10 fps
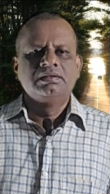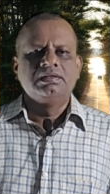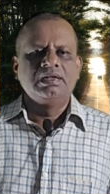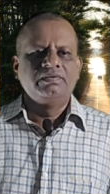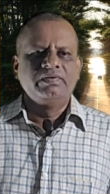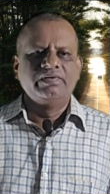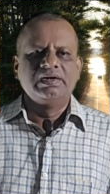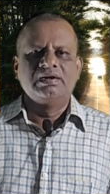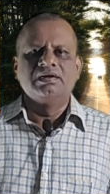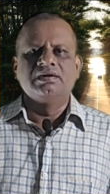Then we
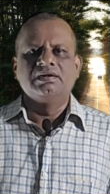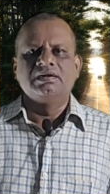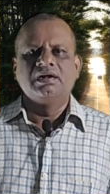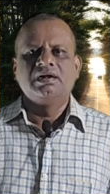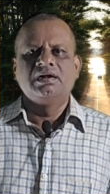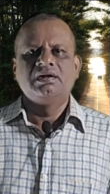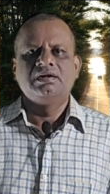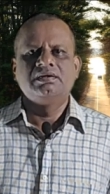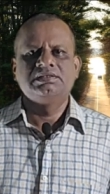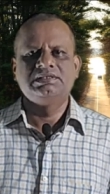will
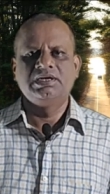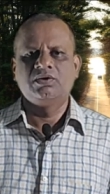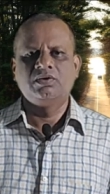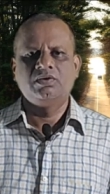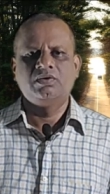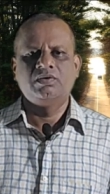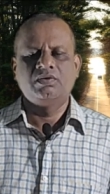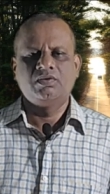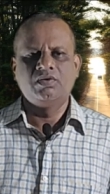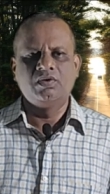see a
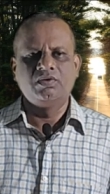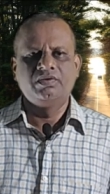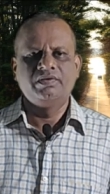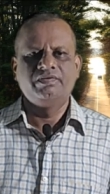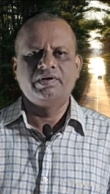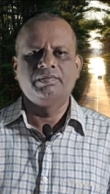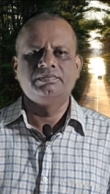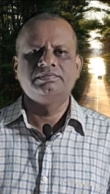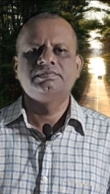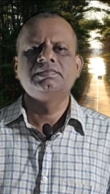quote
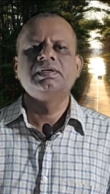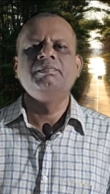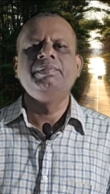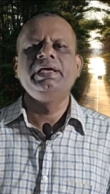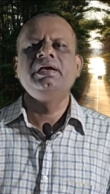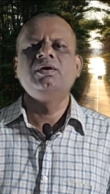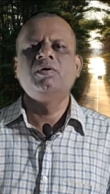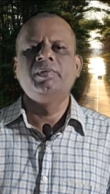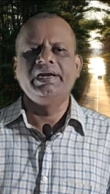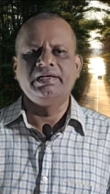from Being
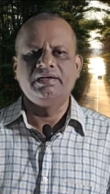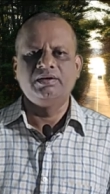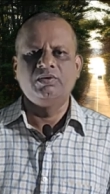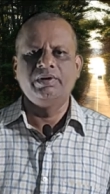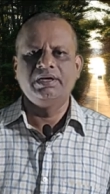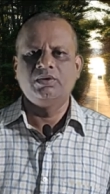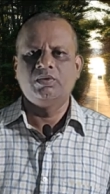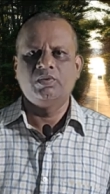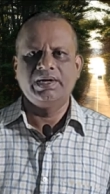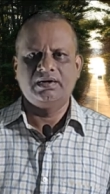Nobody, Going
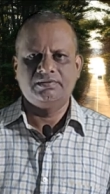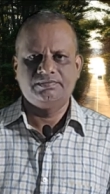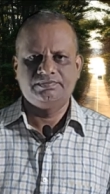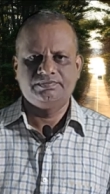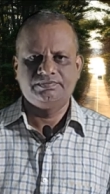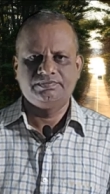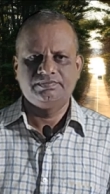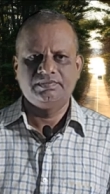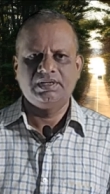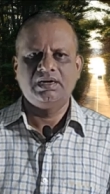Nowhere,
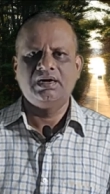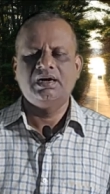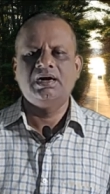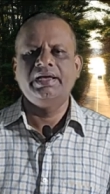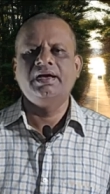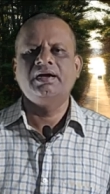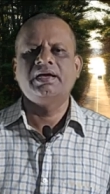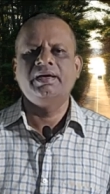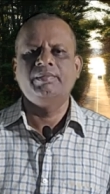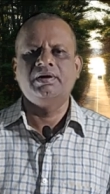
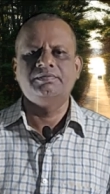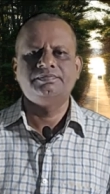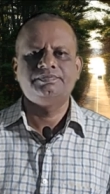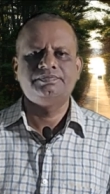Ayya Khema.